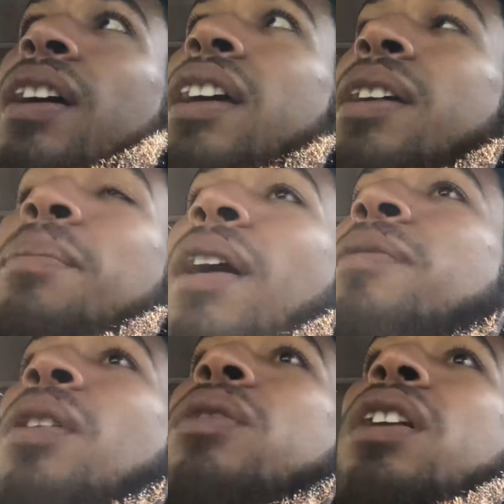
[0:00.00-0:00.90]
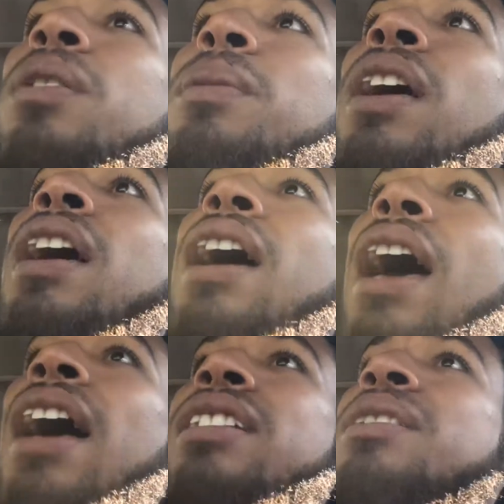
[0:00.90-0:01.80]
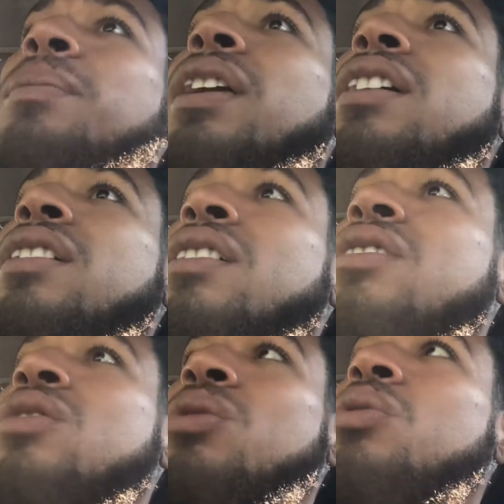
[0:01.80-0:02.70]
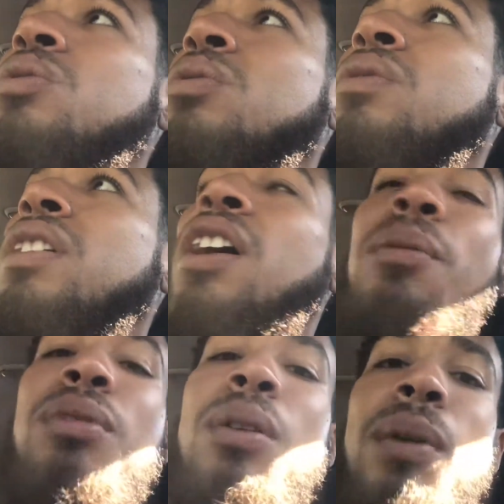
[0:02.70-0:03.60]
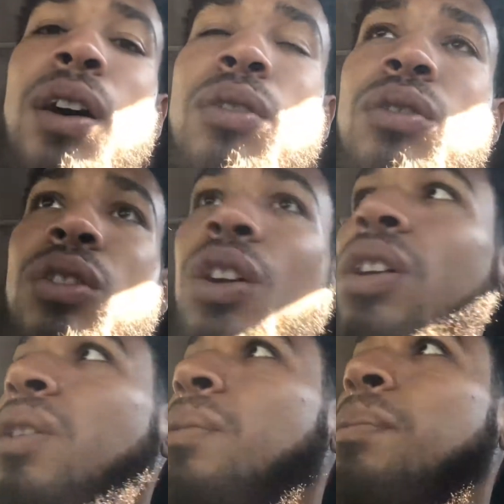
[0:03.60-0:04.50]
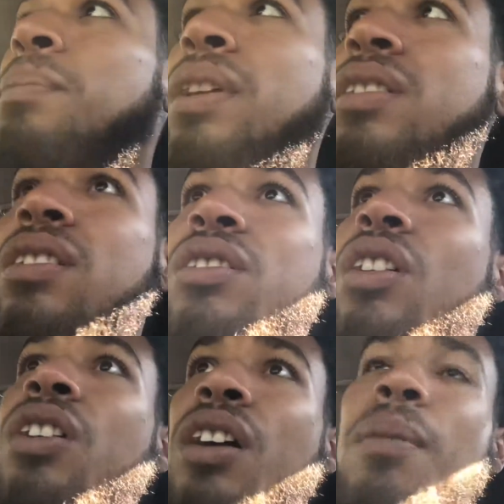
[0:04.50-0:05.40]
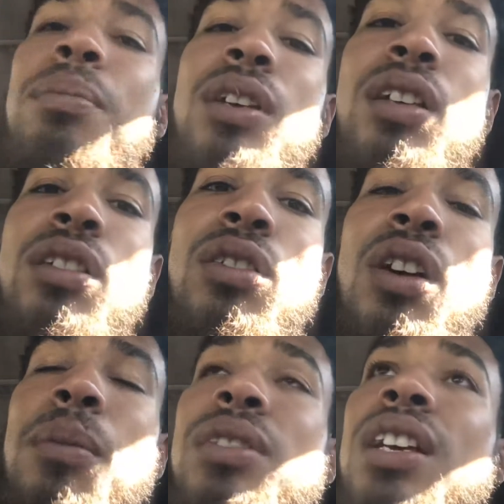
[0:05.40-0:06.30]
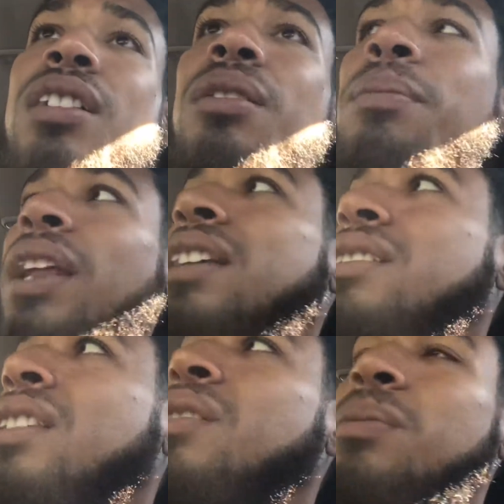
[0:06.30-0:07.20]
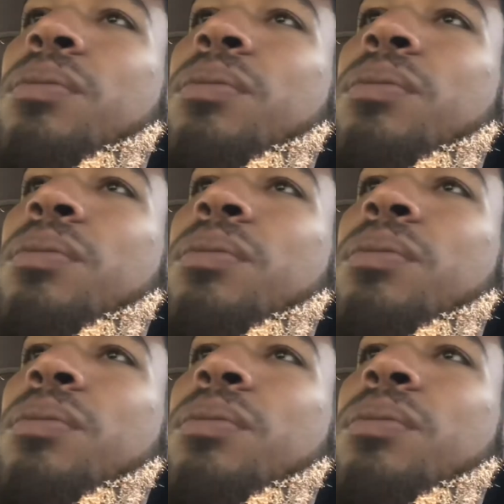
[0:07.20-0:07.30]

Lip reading: hitting my phone up, asking me to help them out, their business, their company, you know what I'm saying, to bless them.